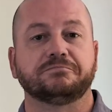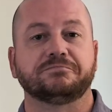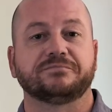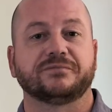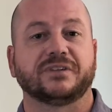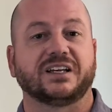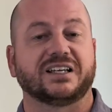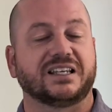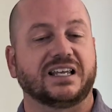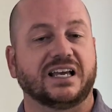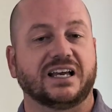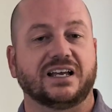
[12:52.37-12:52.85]

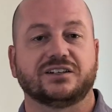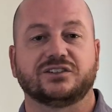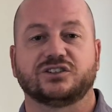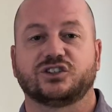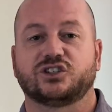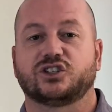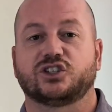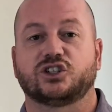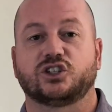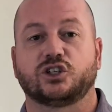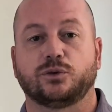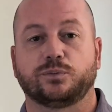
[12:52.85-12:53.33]
Again,
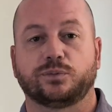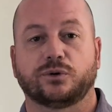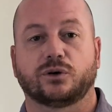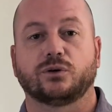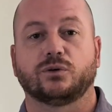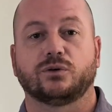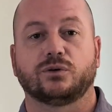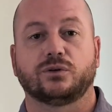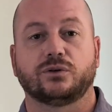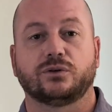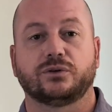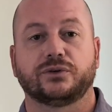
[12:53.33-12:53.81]
super
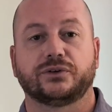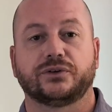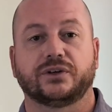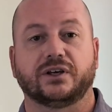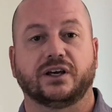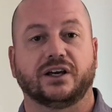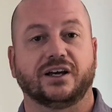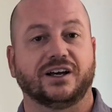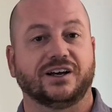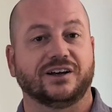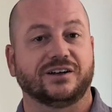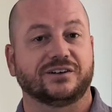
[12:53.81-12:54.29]
old
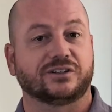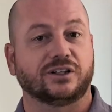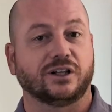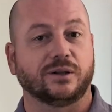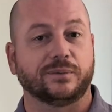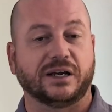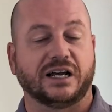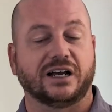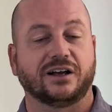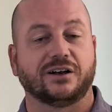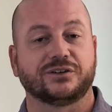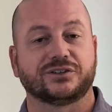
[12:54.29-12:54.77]

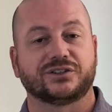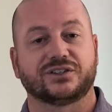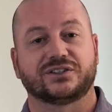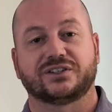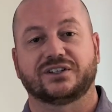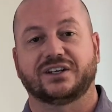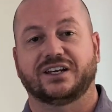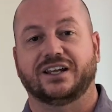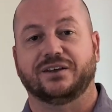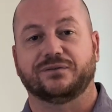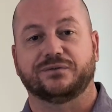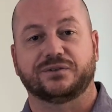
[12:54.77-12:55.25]
clubhouse
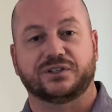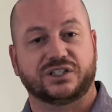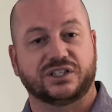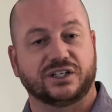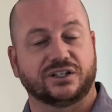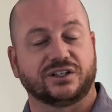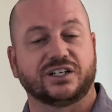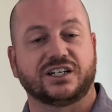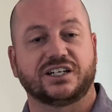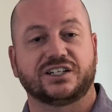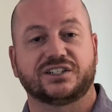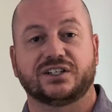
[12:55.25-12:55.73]
and
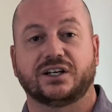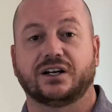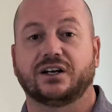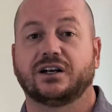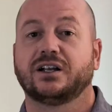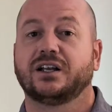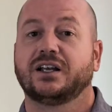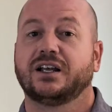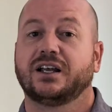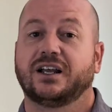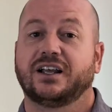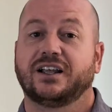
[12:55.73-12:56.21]
facilities there.
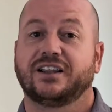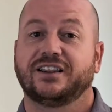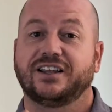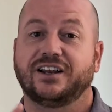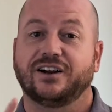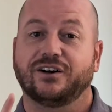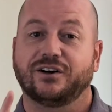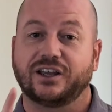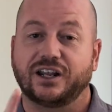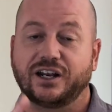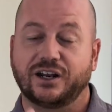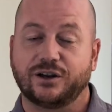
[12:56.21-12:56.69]

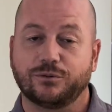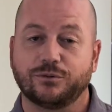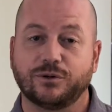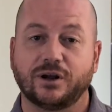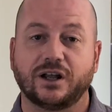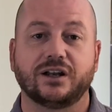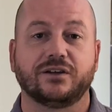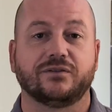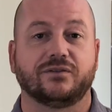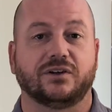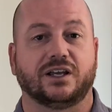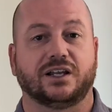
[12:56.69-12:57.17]
They're getting
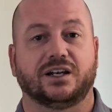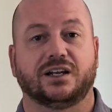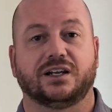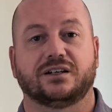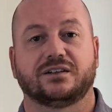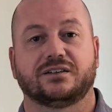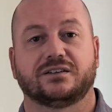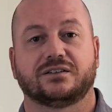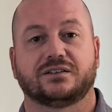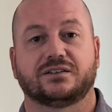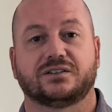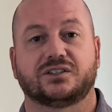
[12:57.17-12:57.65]
renovated
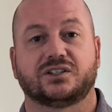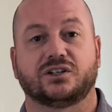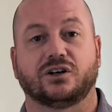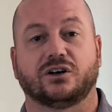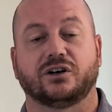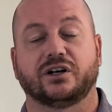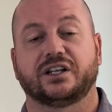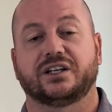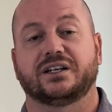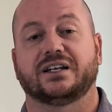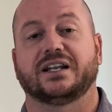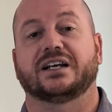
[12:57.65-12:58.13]

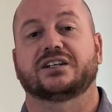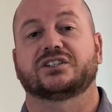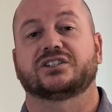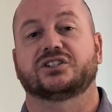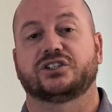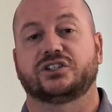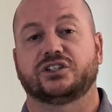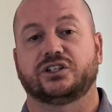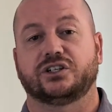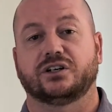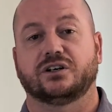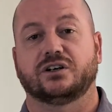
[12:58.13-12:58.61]
starting
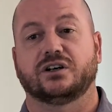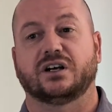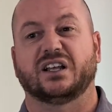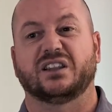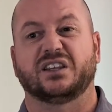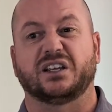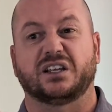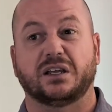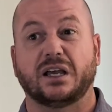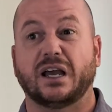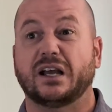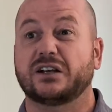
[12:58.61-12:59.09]
next year. I
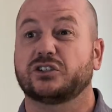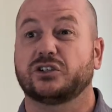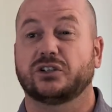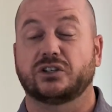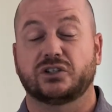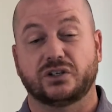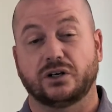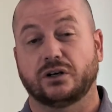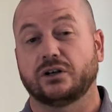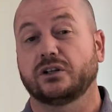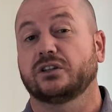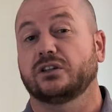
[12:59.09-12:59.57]
think actually
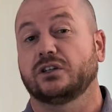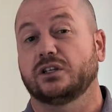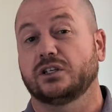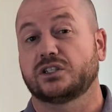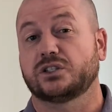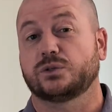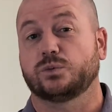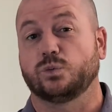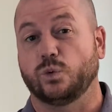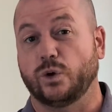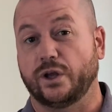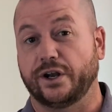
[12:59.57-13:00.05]
starting
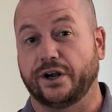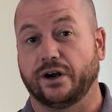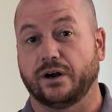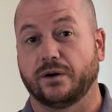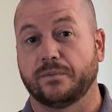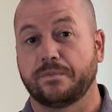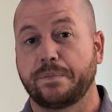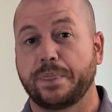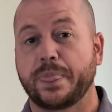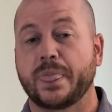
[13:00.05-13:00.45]
this winter.